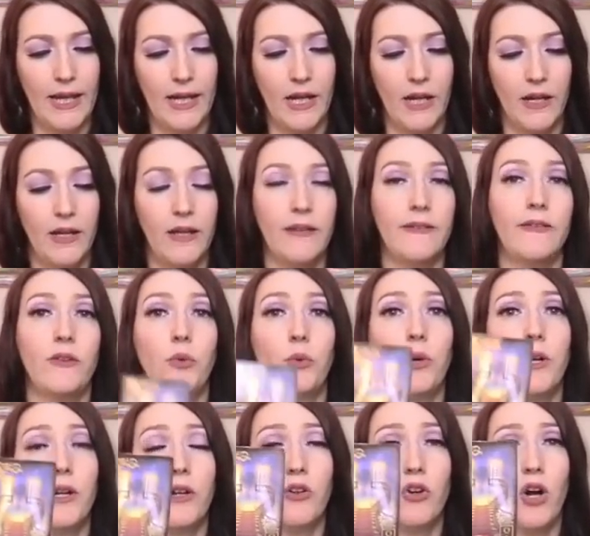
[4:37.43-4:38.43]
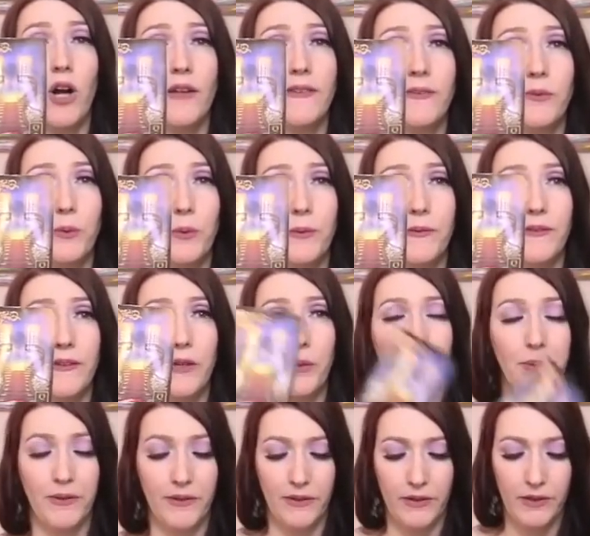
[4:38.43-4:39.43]
Because you were at a crossroads here
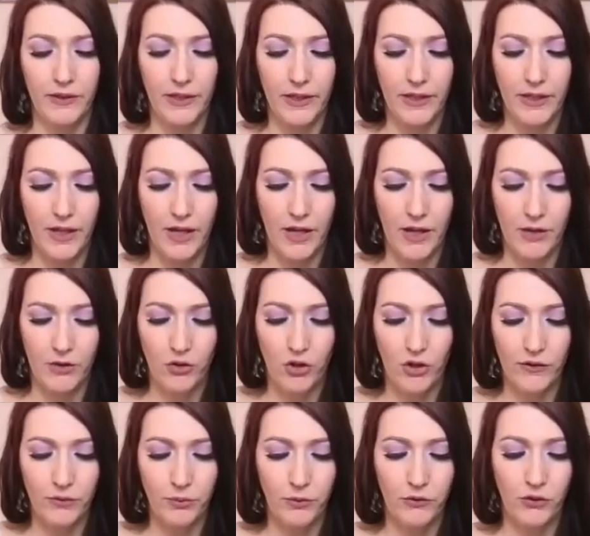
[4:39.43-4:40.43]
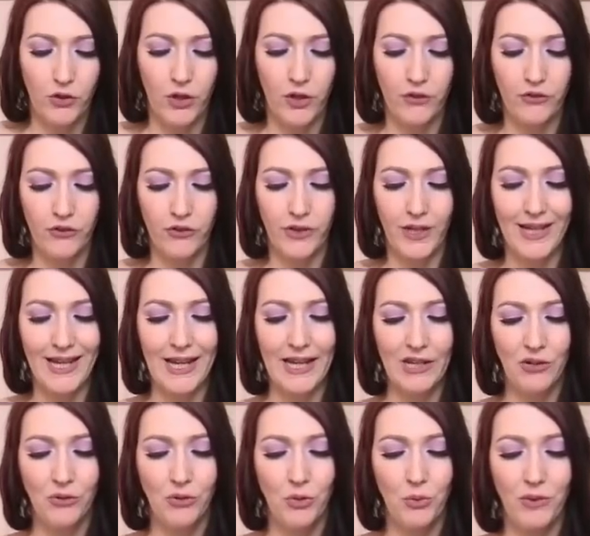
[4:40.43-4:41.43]
with the, the uh, crossroads card. You're like, I
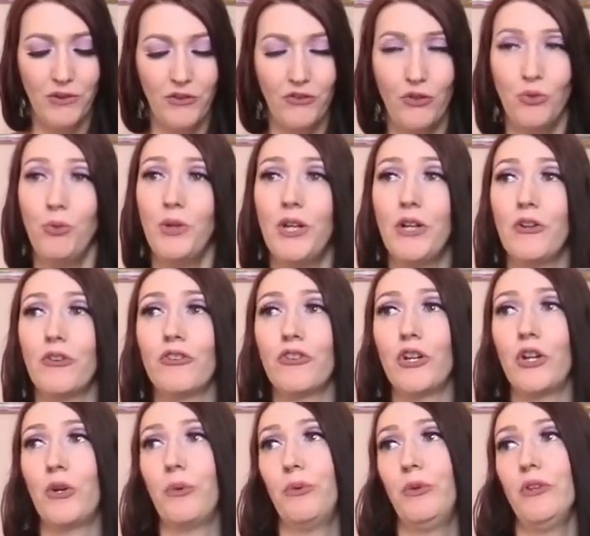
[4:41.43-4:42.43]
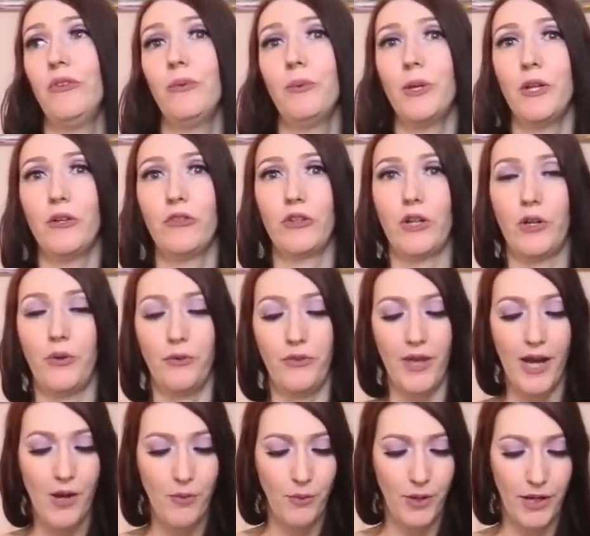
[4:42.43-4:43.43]
don't know what to do here. Should I go this way? Should I go
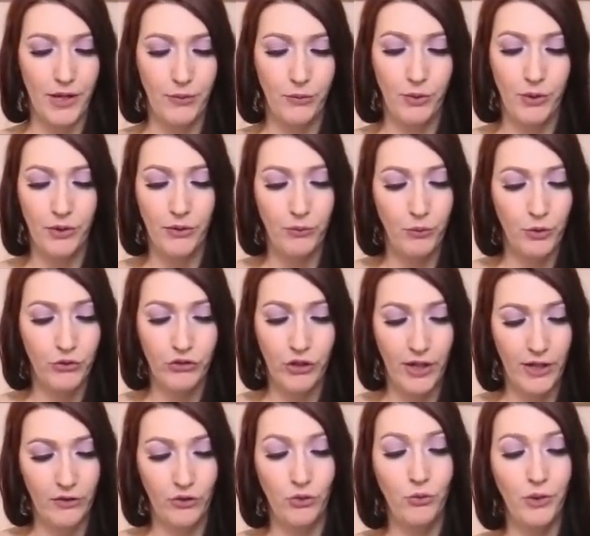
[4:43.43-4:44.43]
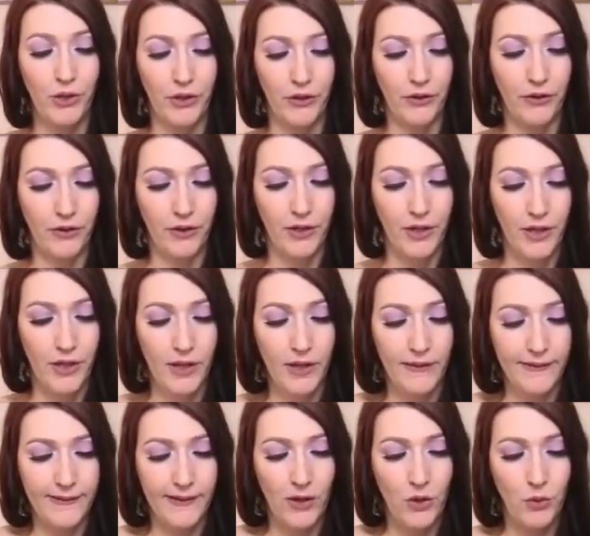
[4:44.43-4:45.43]
that way? What, what should I do here?
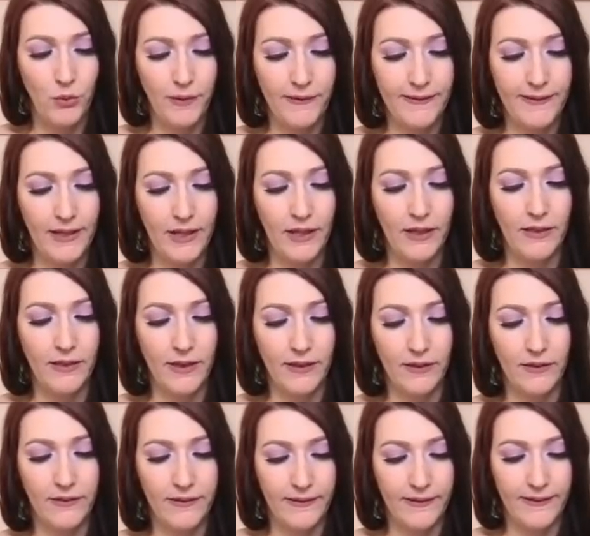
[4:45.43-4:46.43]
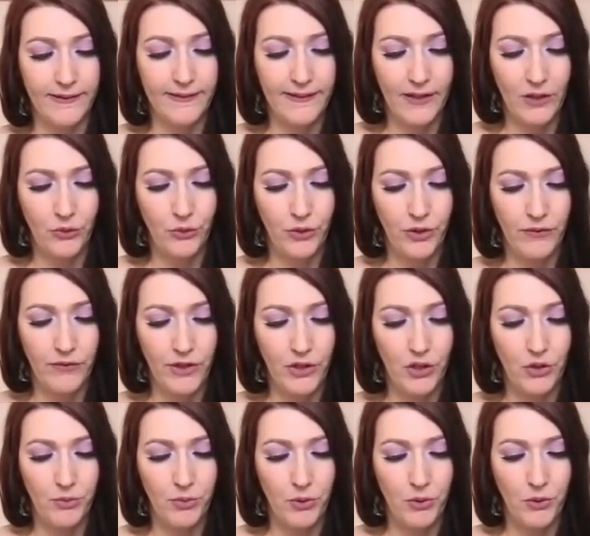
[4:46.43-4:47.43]
So we see that there's this single and
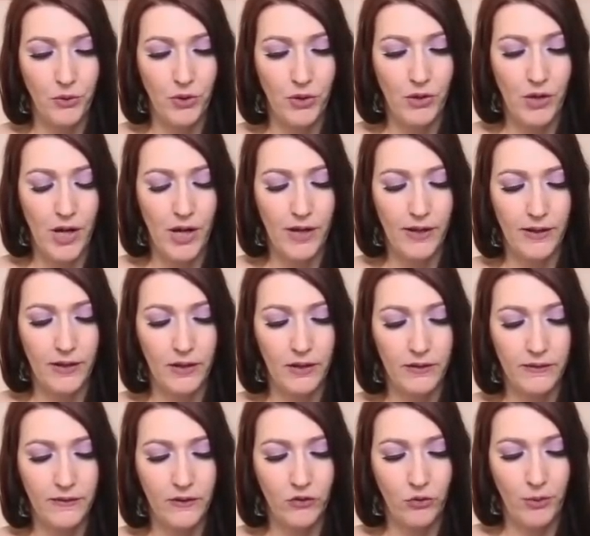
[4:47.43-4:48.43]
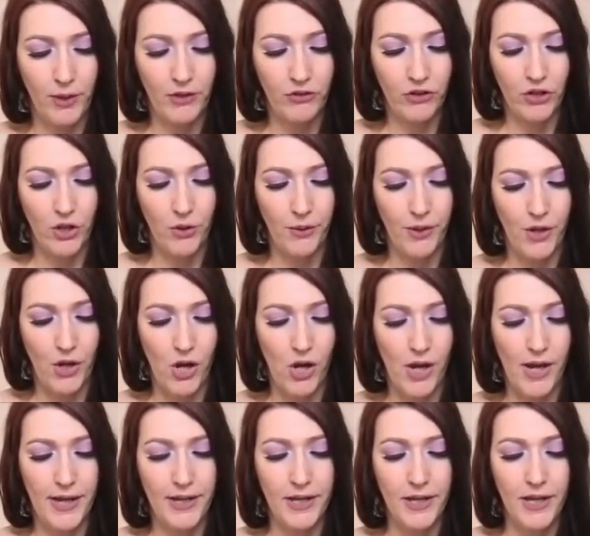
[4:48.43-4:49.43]
available uh, situation going
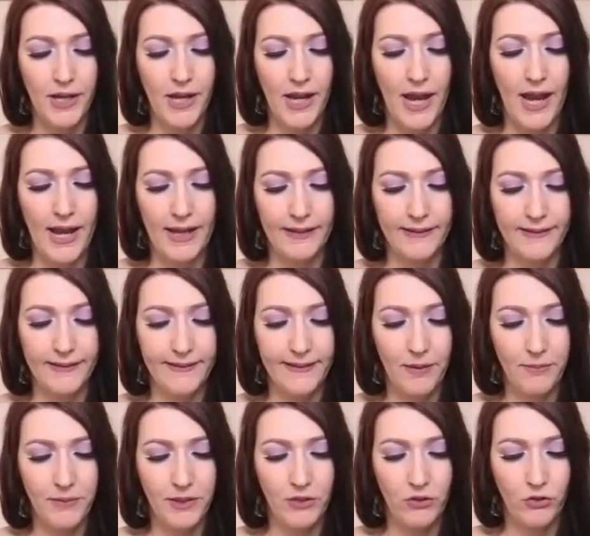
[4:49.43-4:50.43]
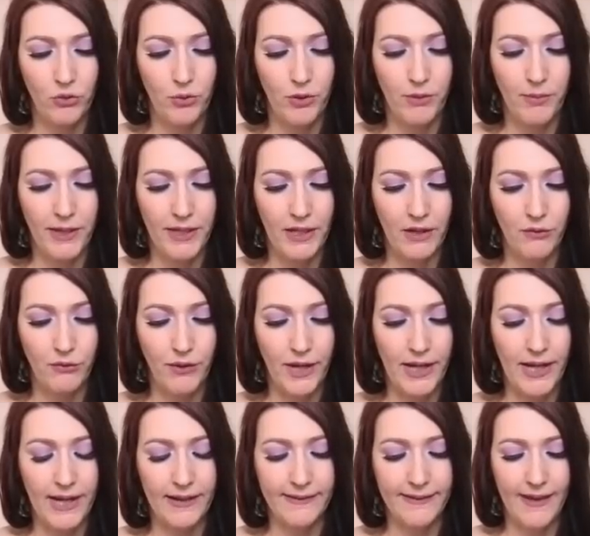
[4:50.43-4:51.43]
on and something to do with money and
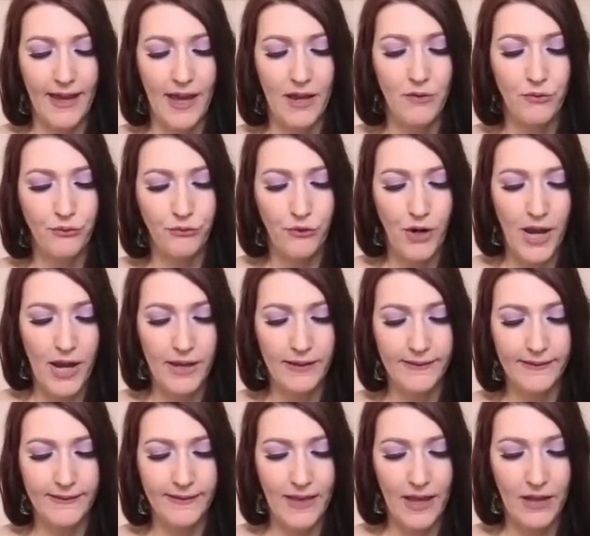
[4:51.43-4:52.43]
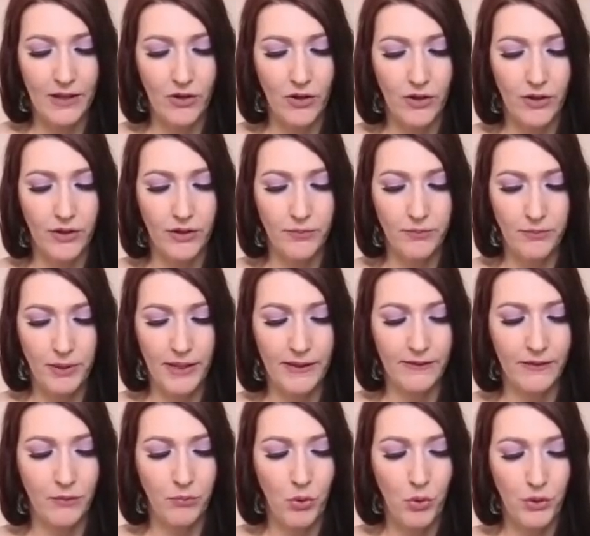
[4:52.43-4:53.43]
finance and friends that are being
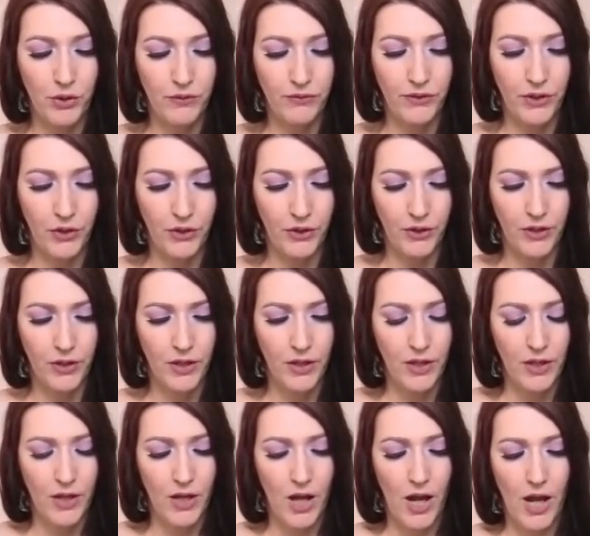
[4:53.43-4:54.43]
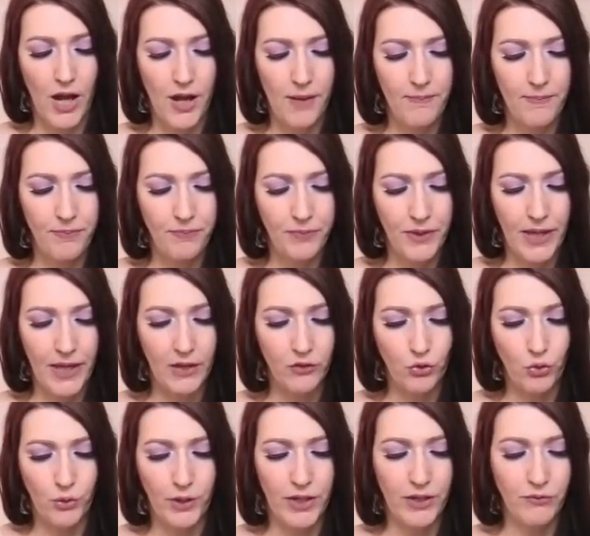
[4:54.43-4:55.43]
supportive here um, and
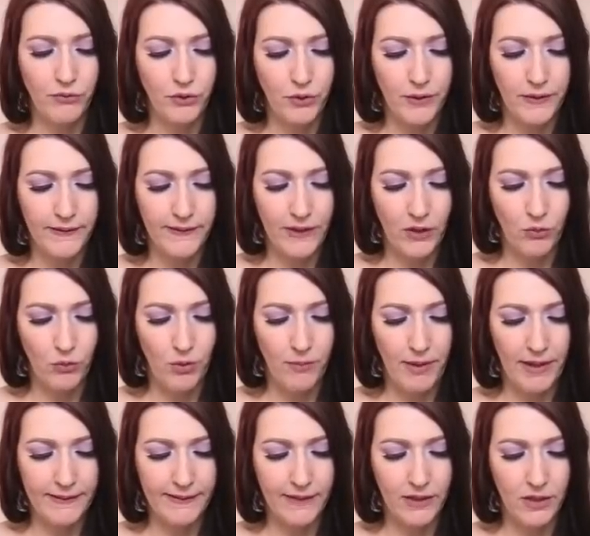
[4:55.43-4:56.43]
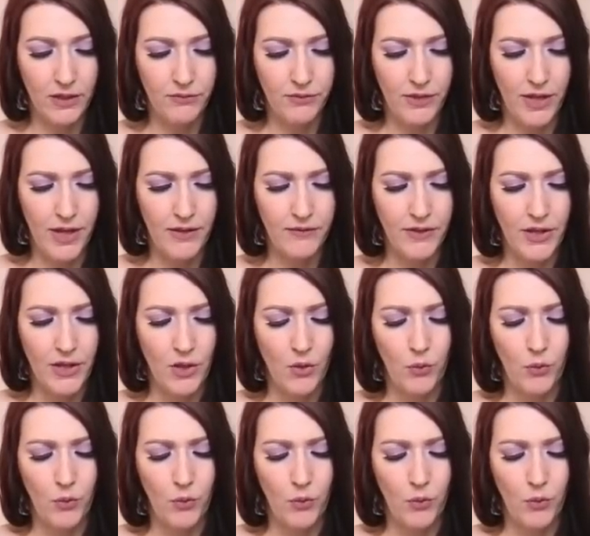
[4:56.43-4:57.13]
or influencing your romantic love life.